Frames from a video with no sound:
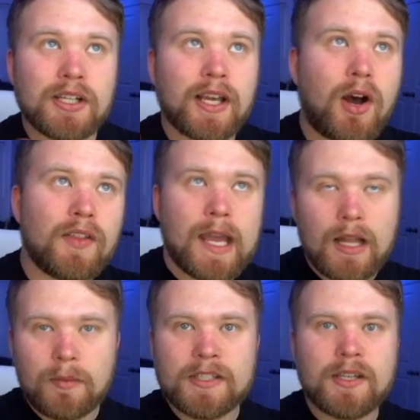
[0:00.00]
look at all the
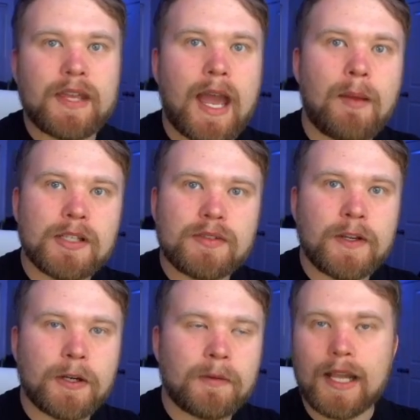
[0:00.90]
elements of the atmosphere